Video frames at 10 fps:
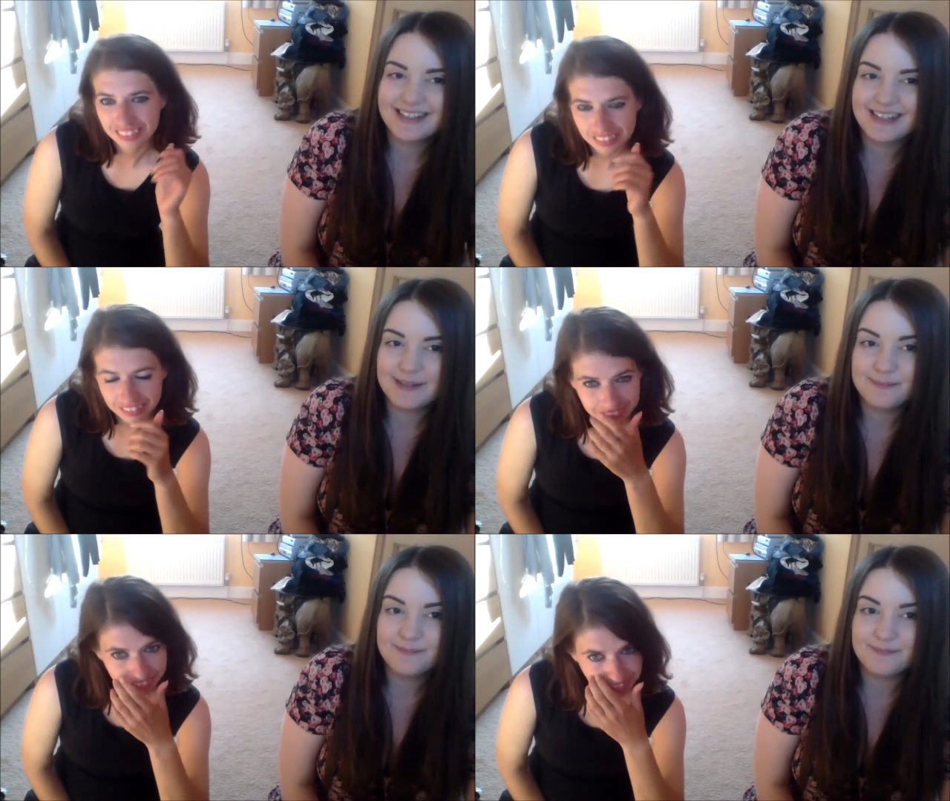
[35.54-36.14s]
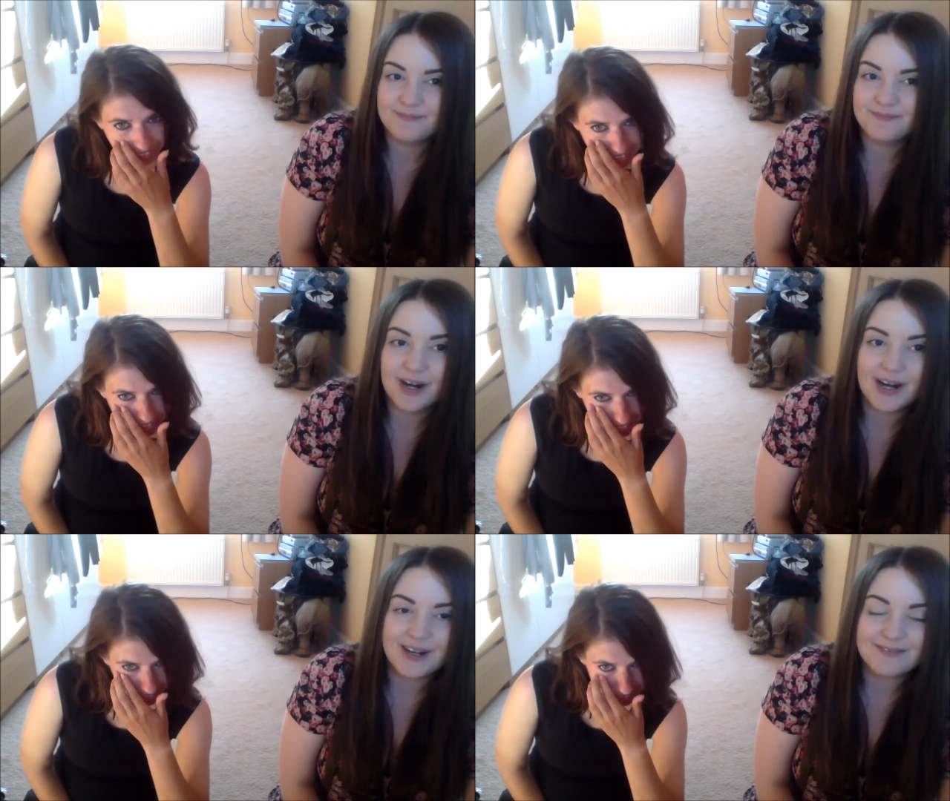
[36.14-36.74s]
Speaker 1: him,
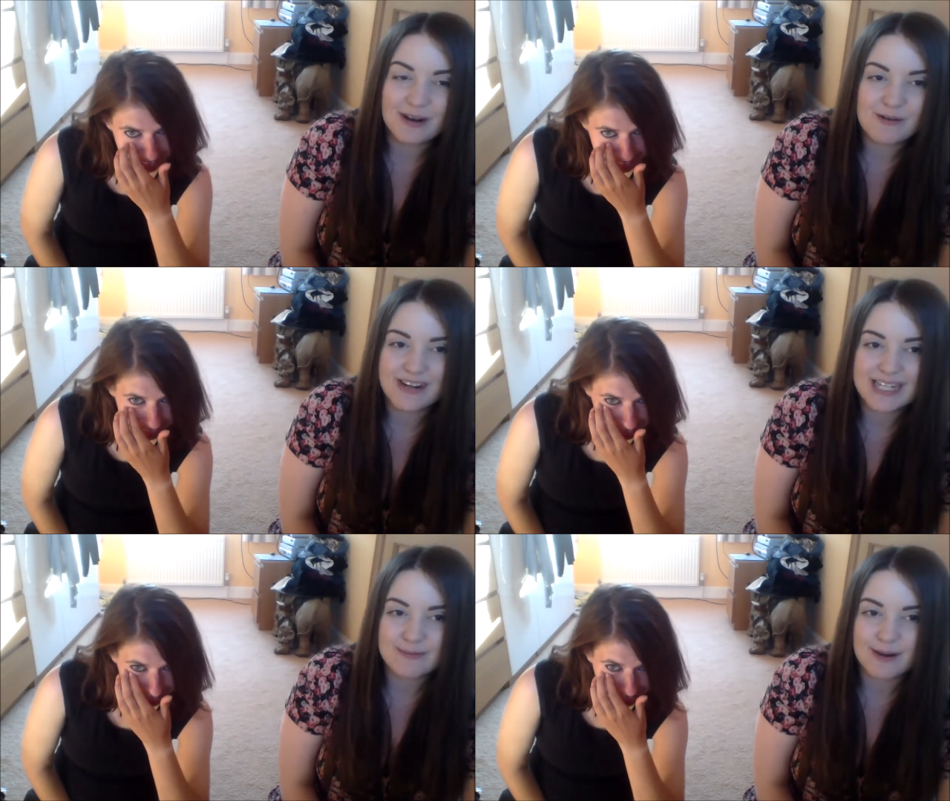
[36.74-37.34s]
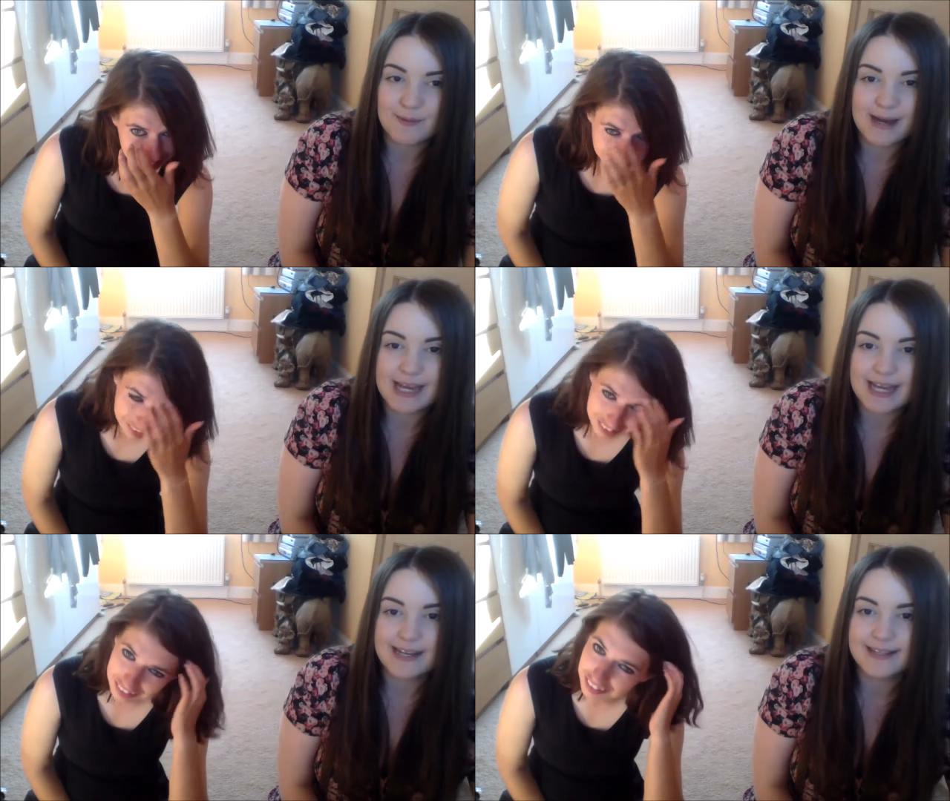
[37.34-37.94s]
uh, Roman Reigns might not
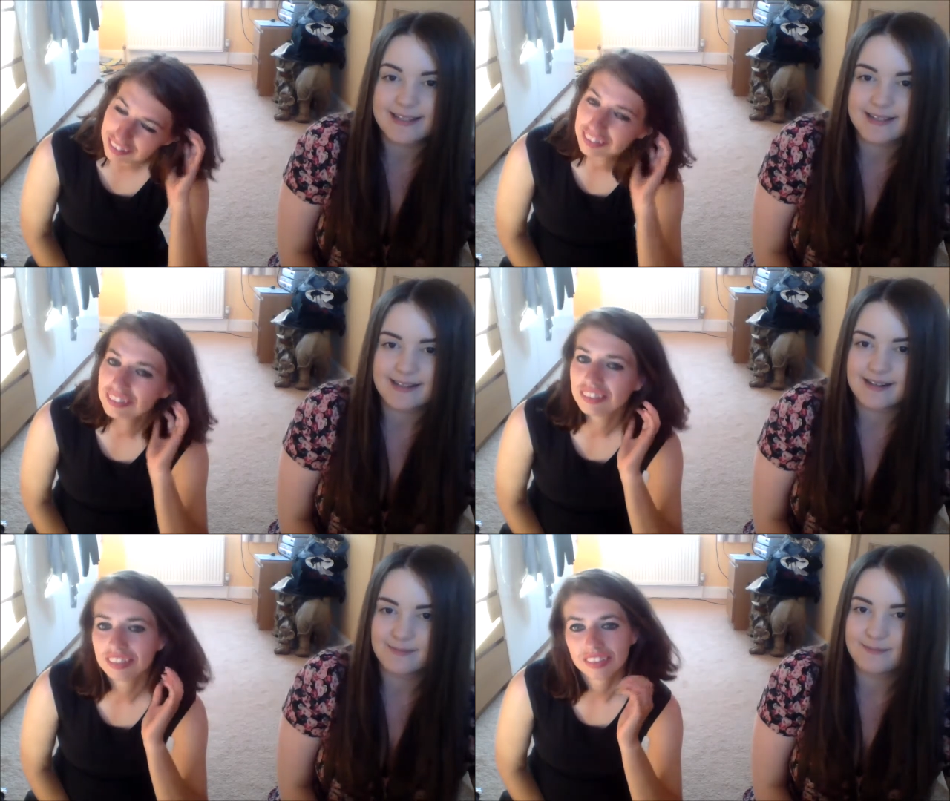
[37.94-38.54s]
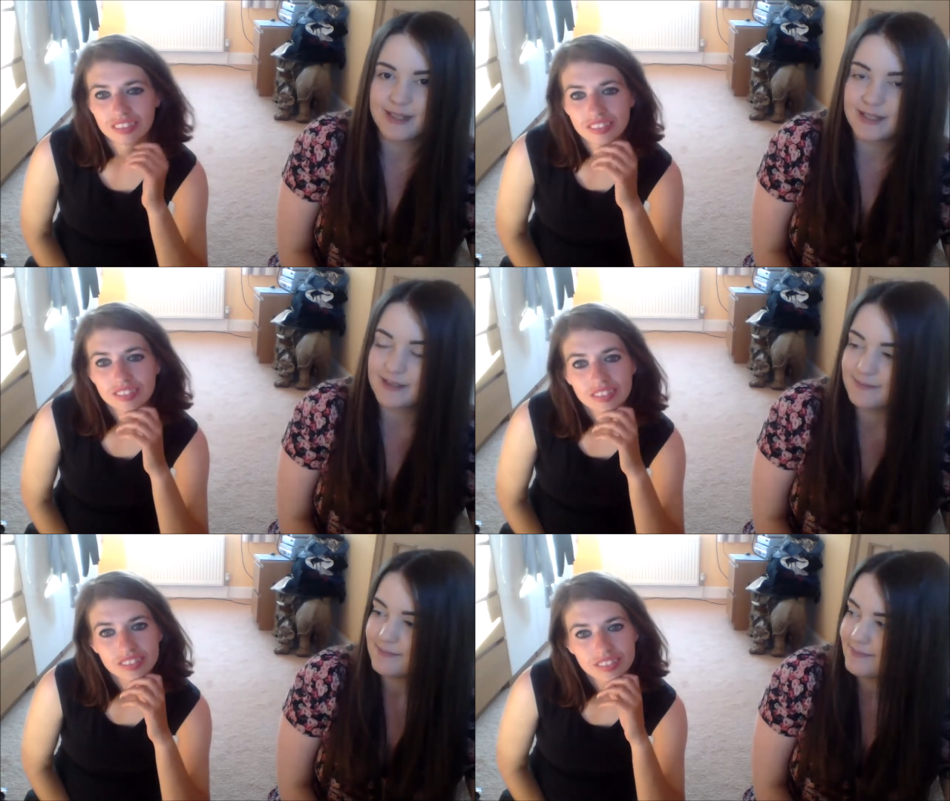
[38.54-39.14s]
make it. It's to start, you
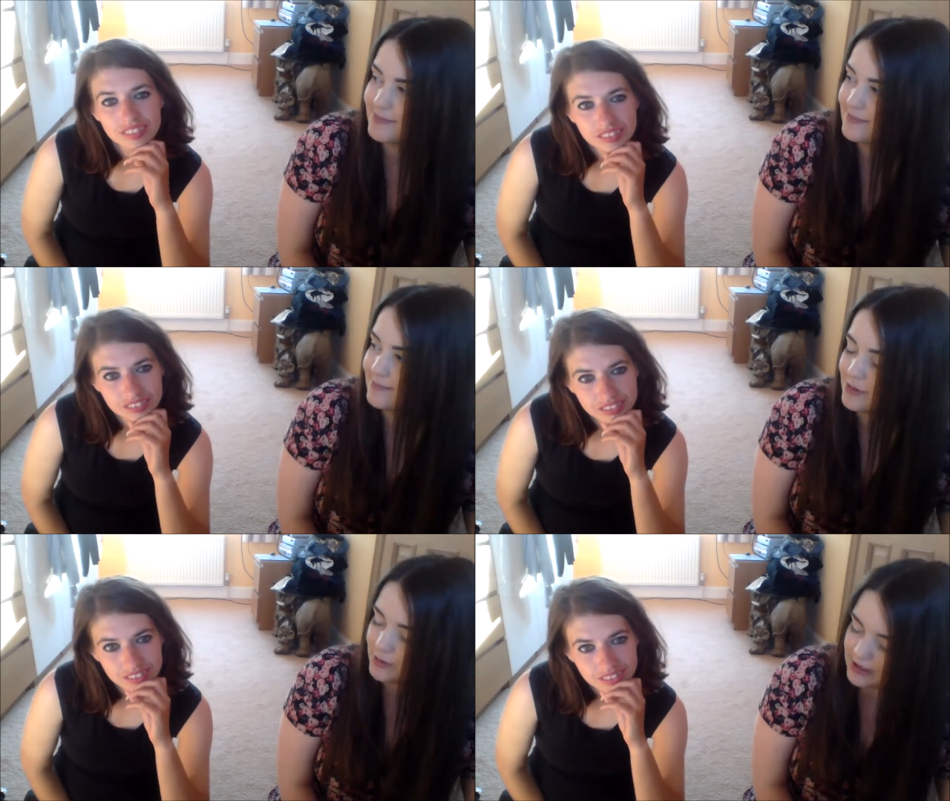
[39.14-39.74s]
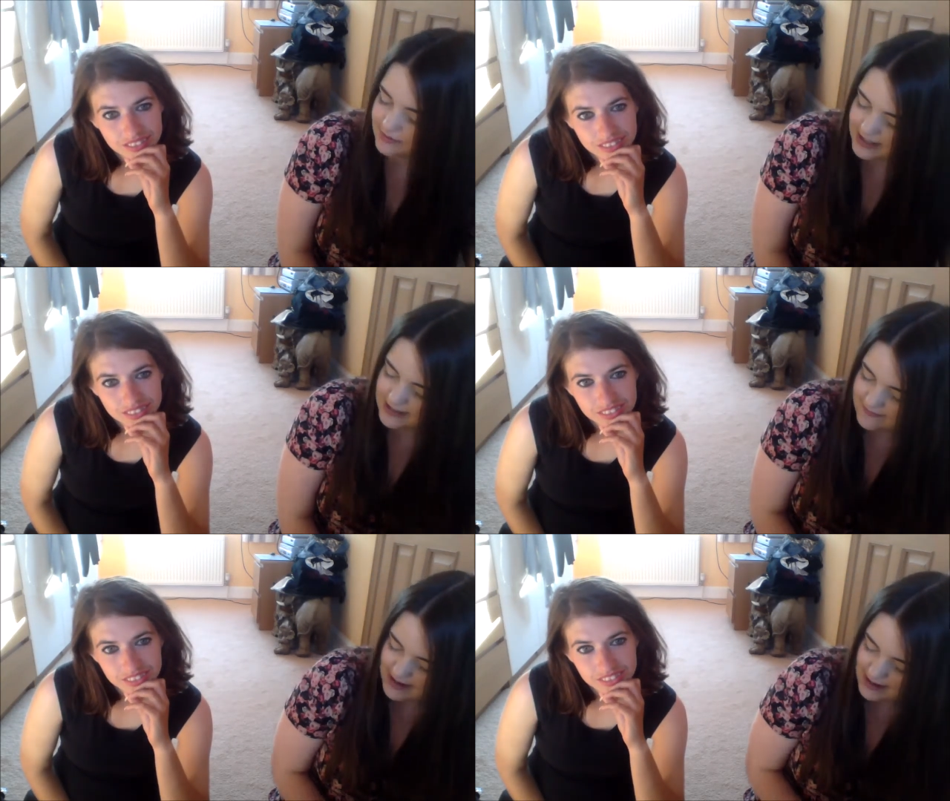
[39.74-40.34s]
know, talking to your friends
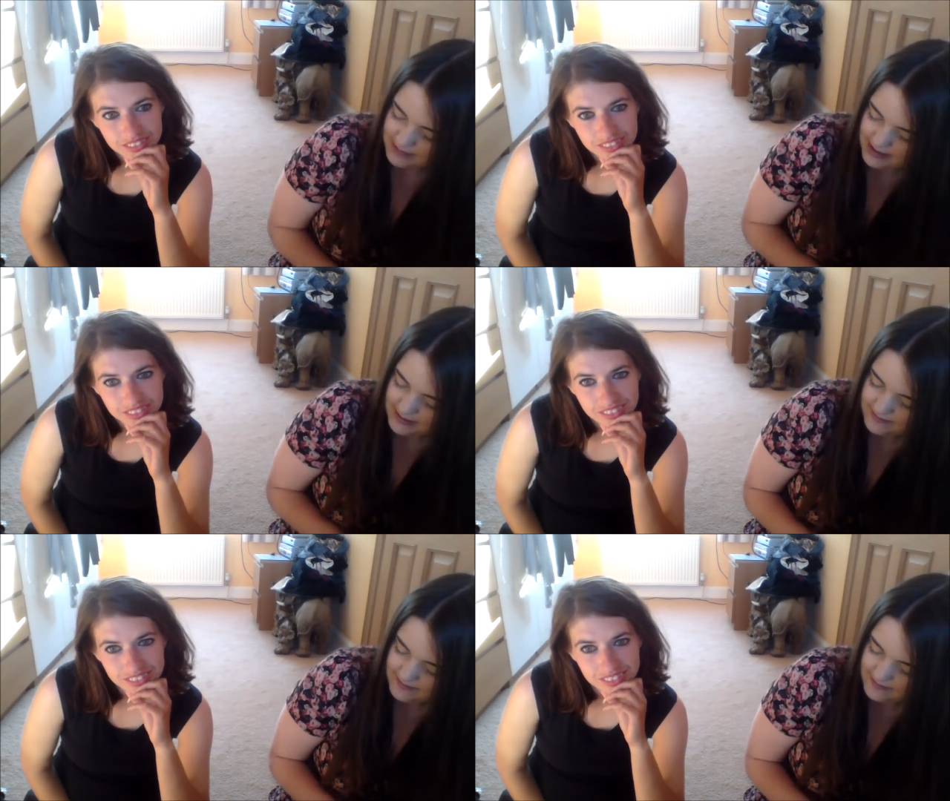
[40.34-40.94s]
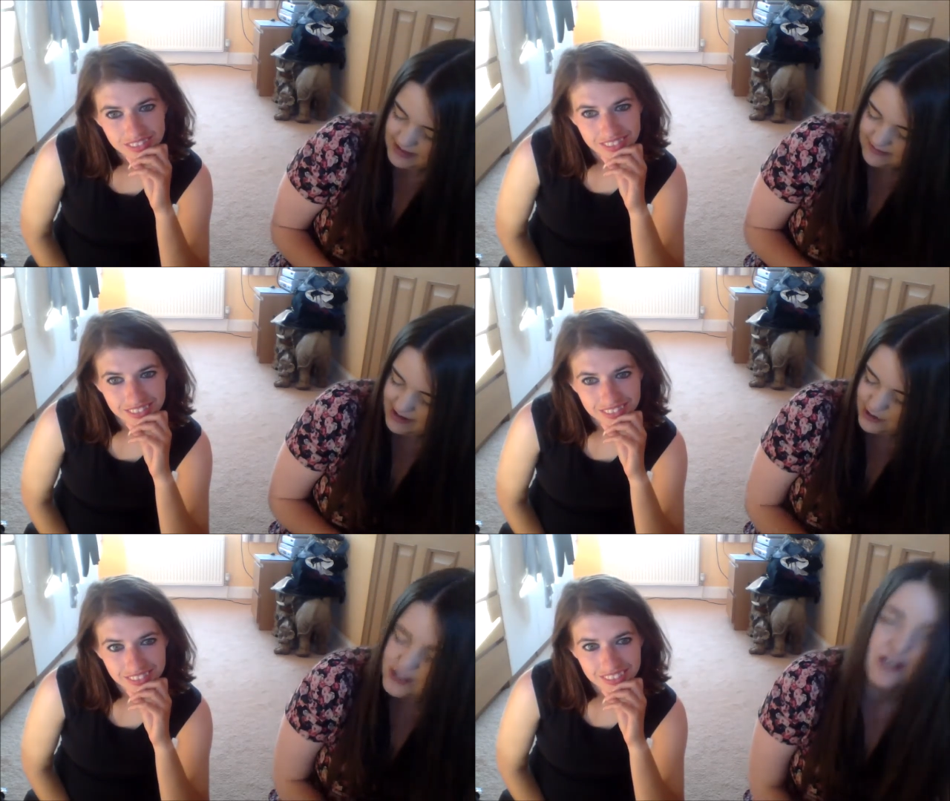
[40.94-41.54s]
and family. Mm-hmm.
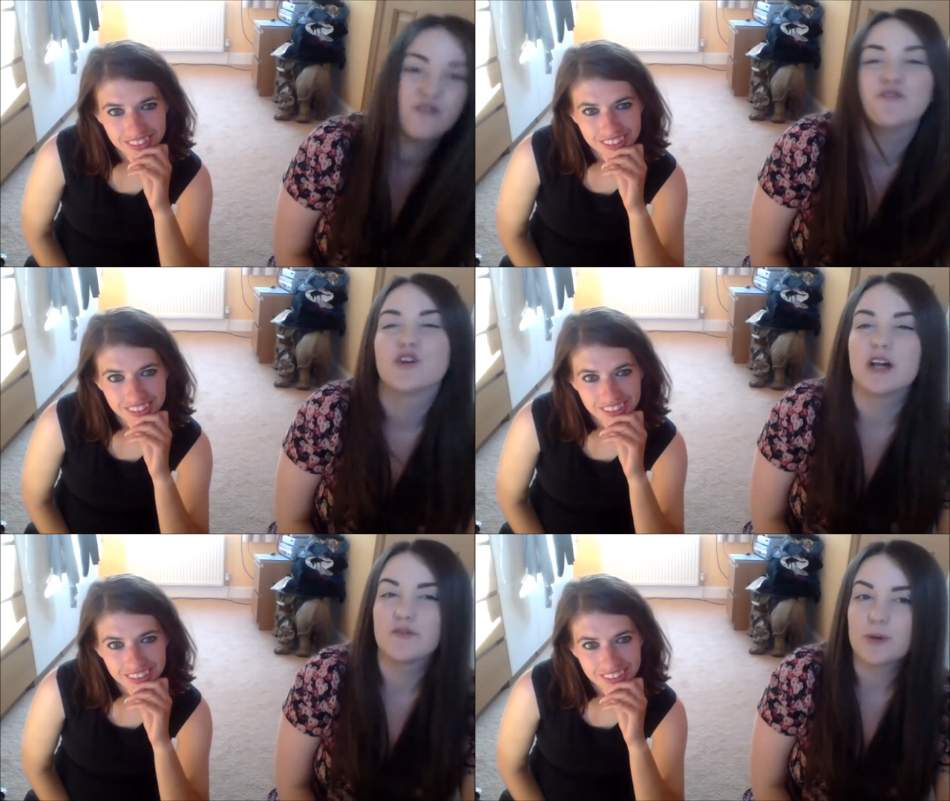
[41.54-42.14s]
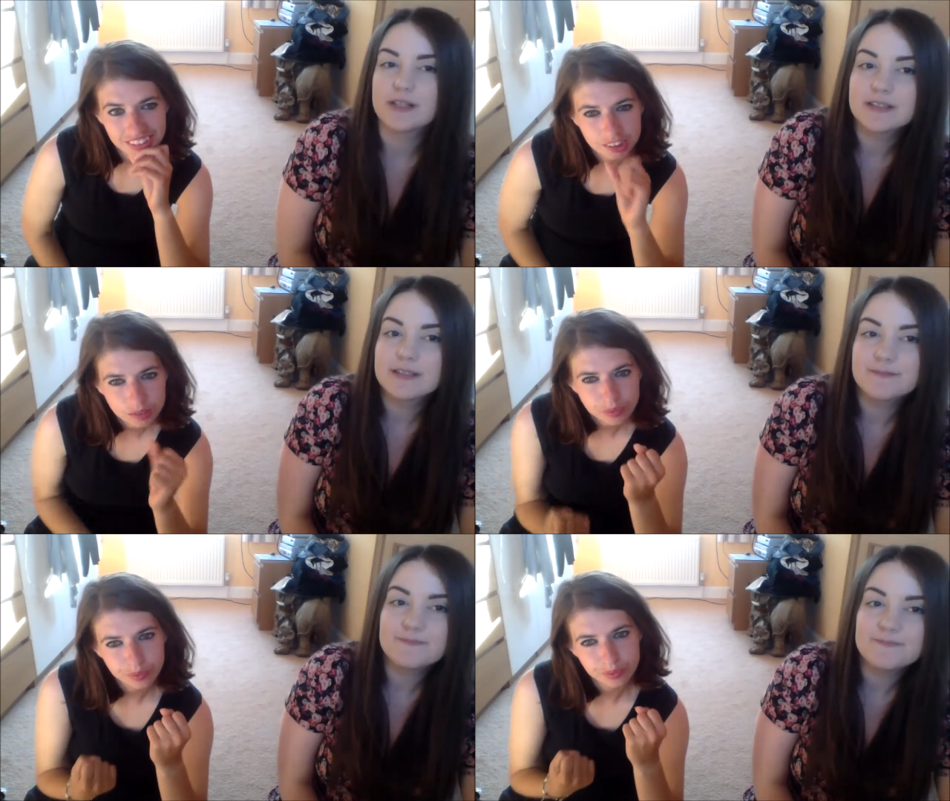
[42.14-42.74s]
Surround yourself with your loved ones.